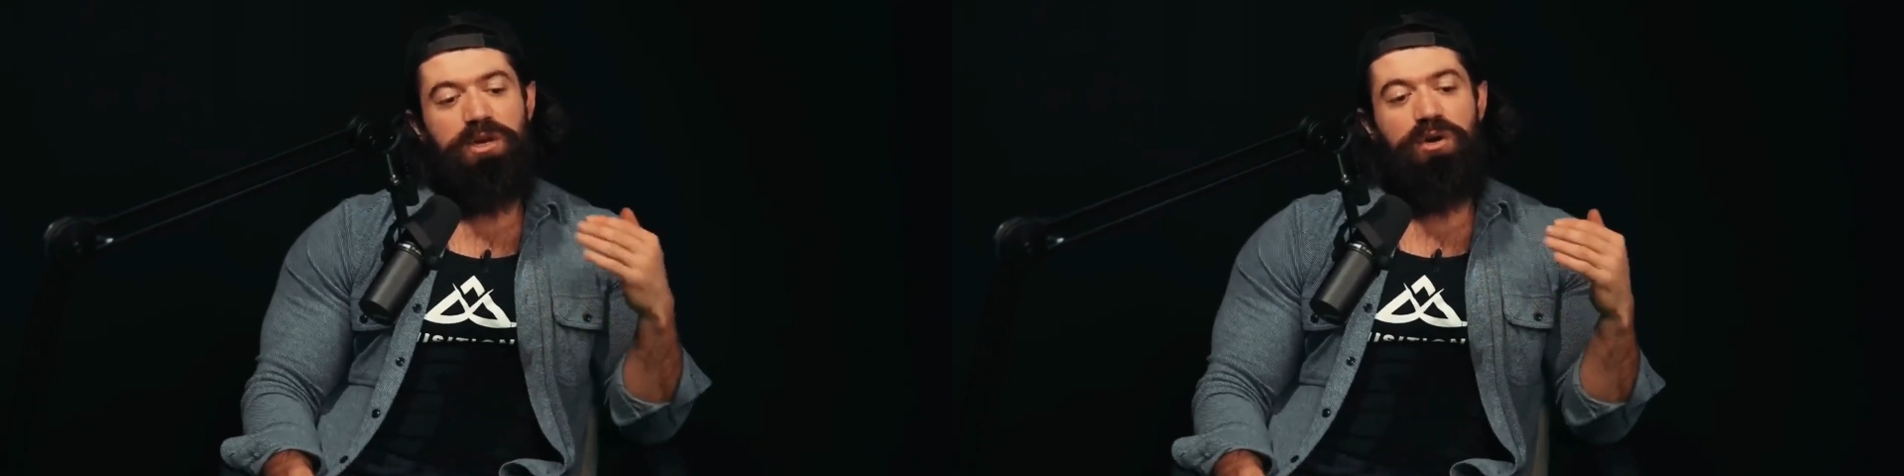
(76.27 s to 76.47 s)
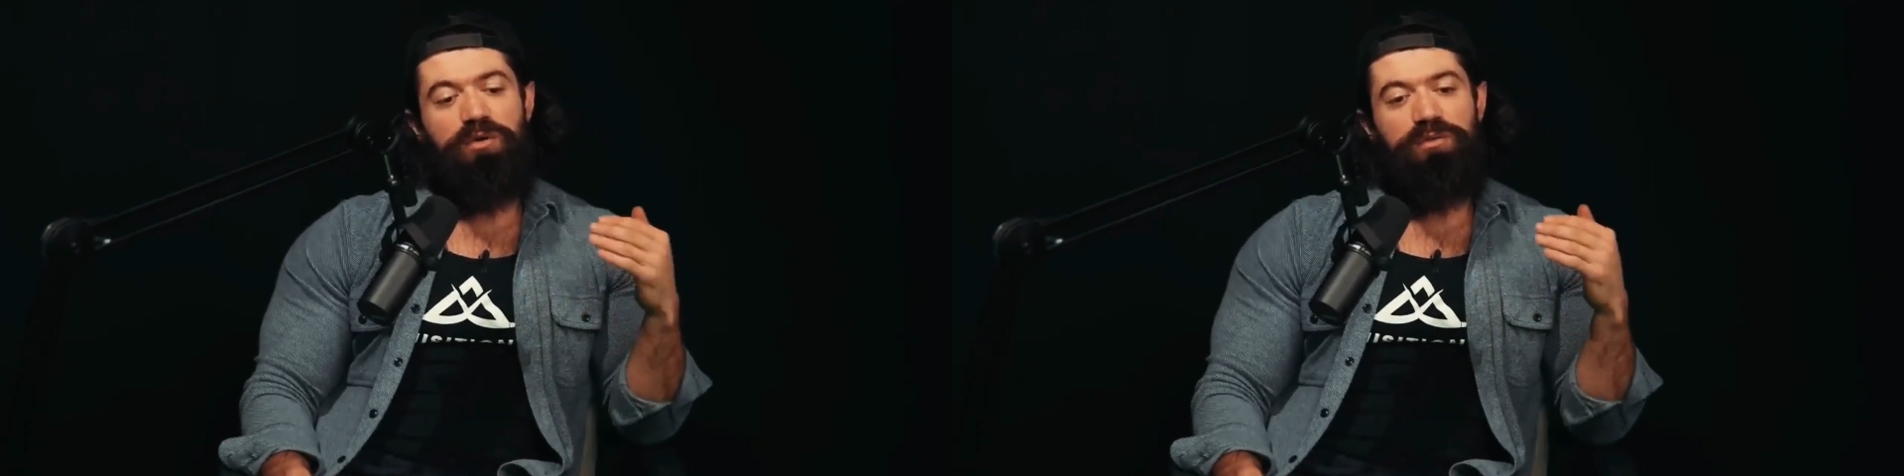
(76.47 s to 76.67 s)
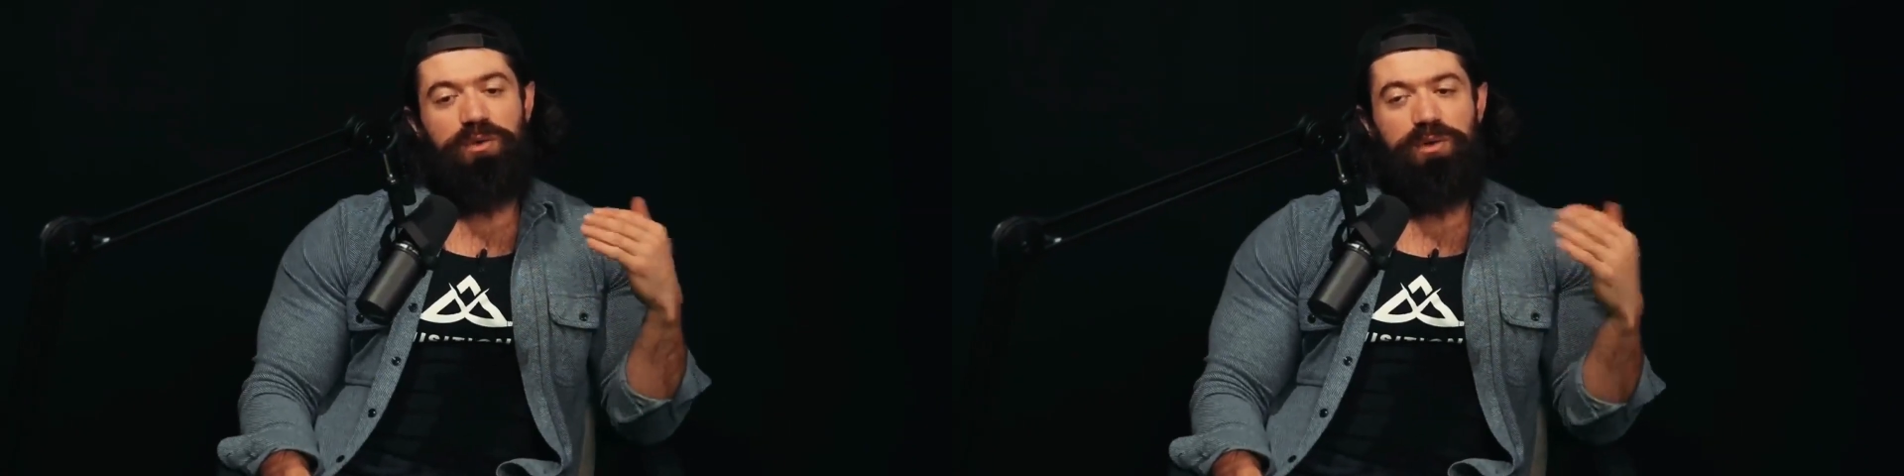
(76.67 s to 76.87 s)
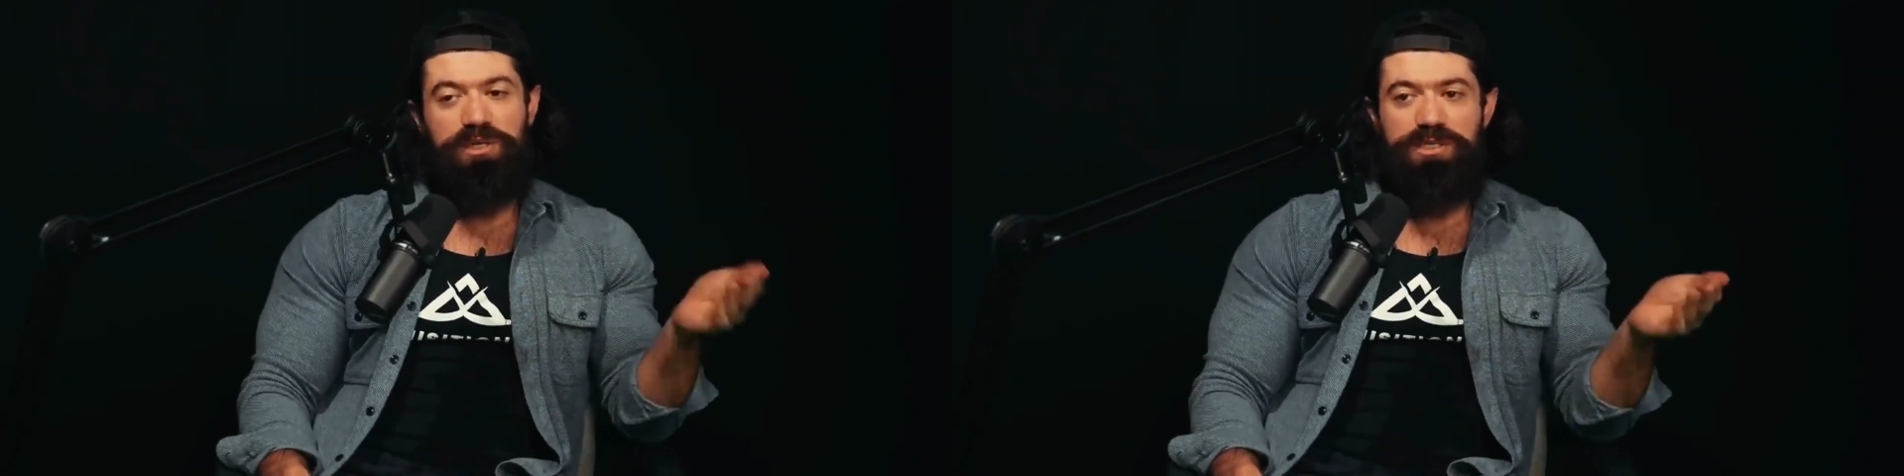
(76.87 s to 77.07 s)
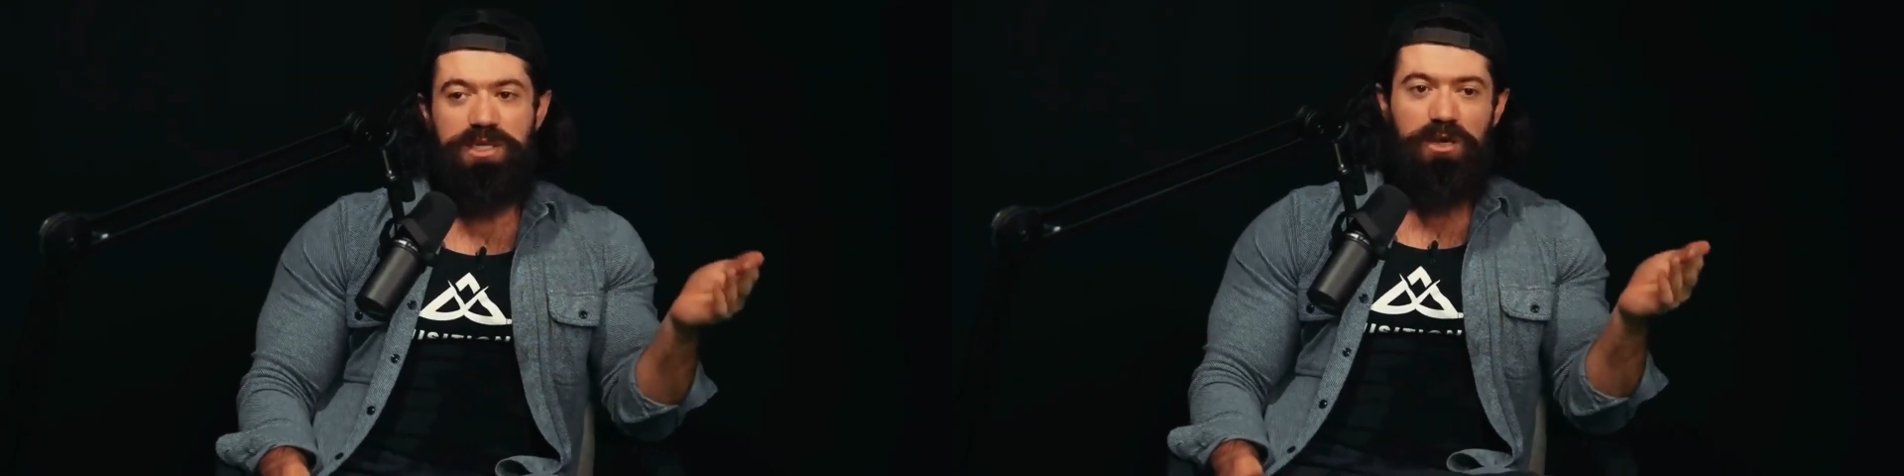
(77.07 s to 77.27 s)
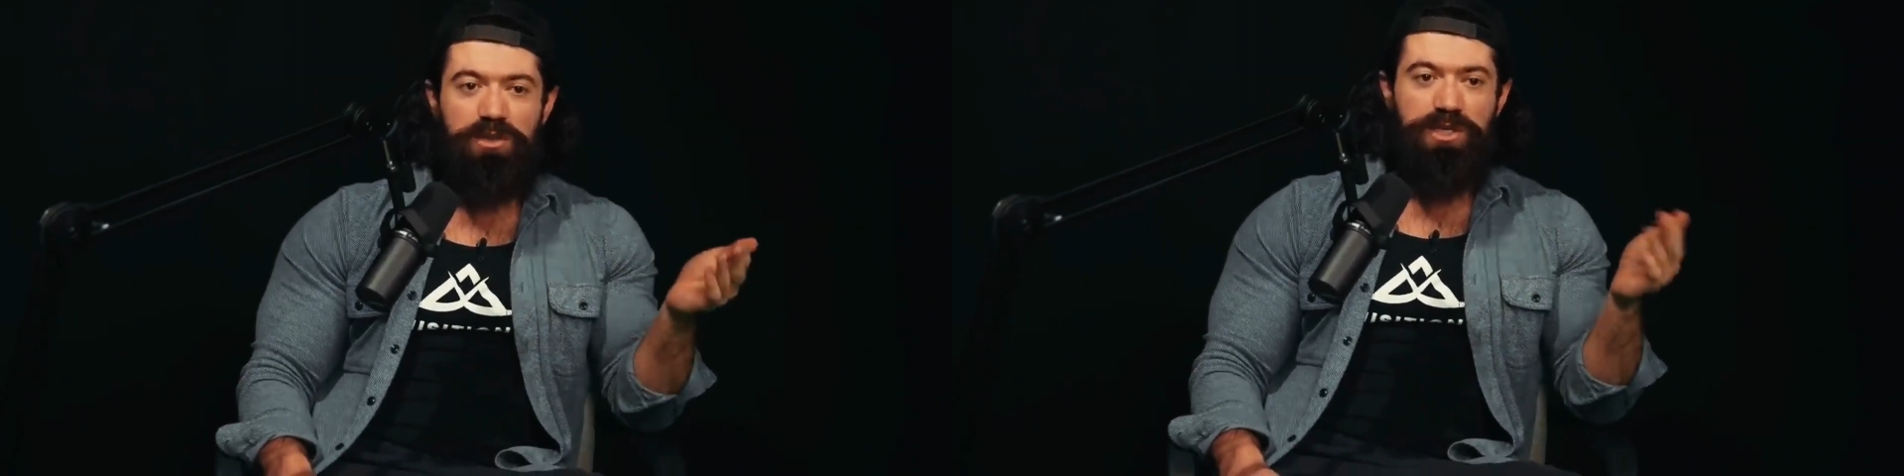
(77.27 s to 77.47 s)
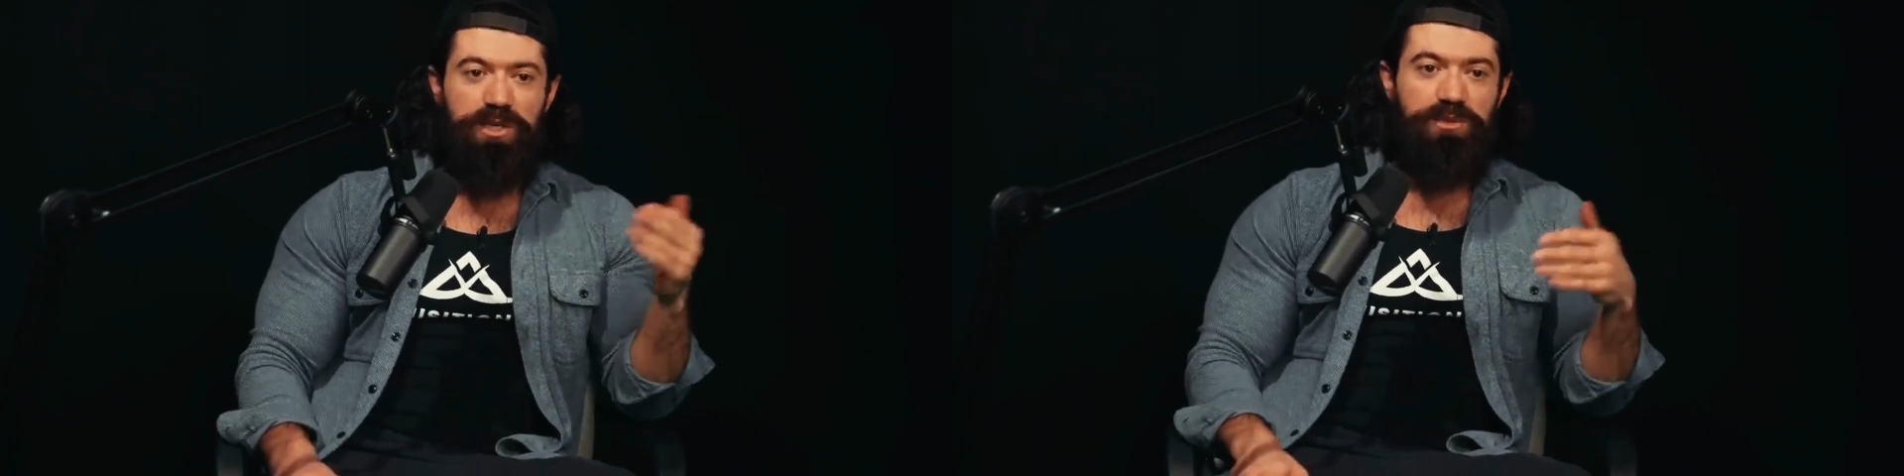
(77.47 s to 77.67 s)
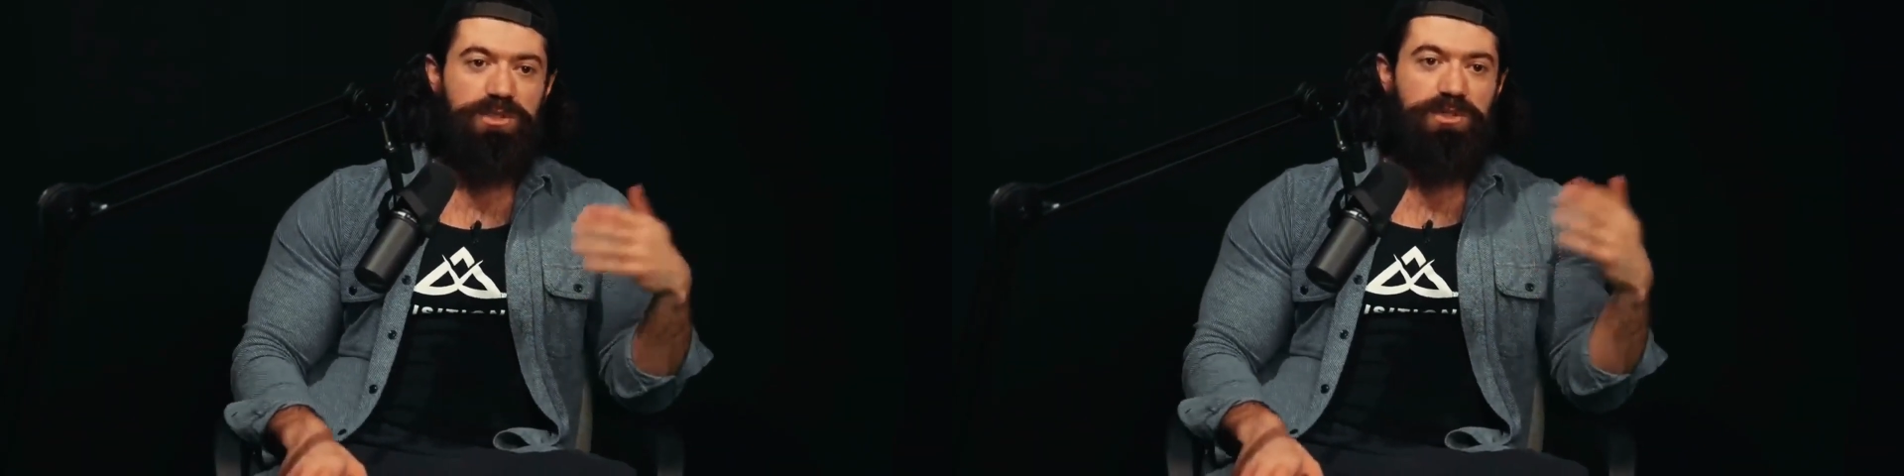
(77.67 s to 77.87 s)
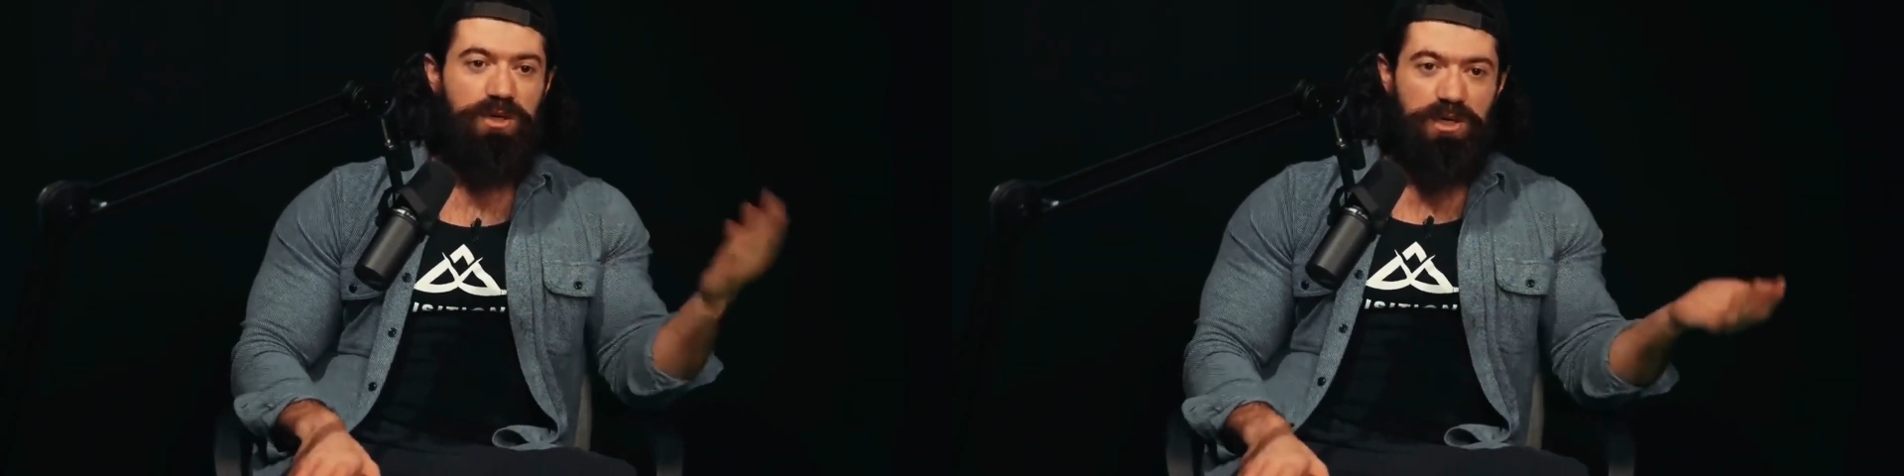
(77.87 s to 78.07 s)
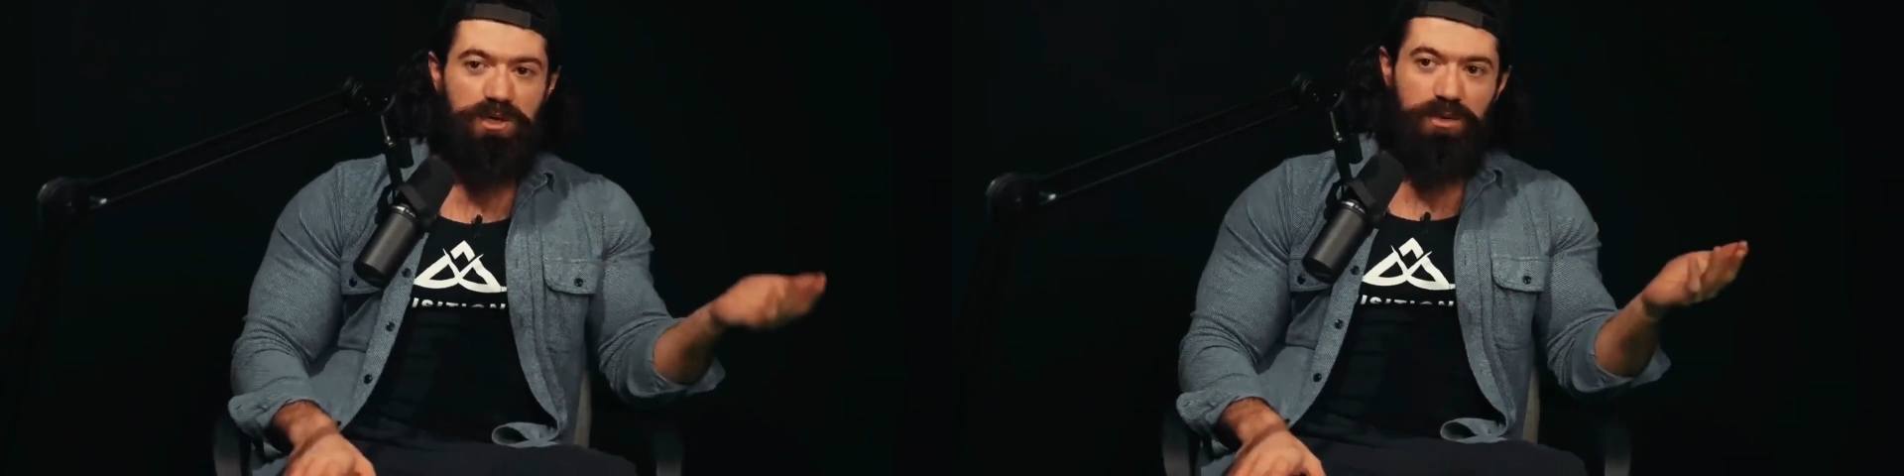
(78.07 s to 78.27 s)
know if we were going to sell, so I didn't want to
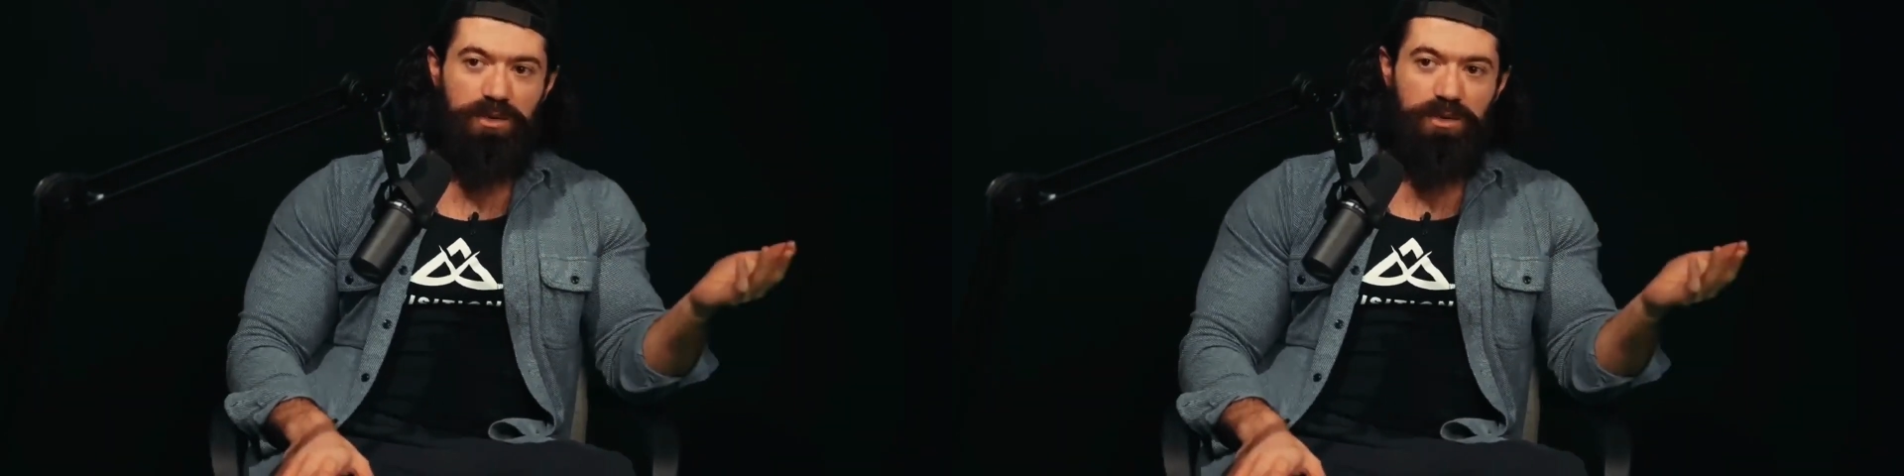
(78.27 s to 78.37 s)
start another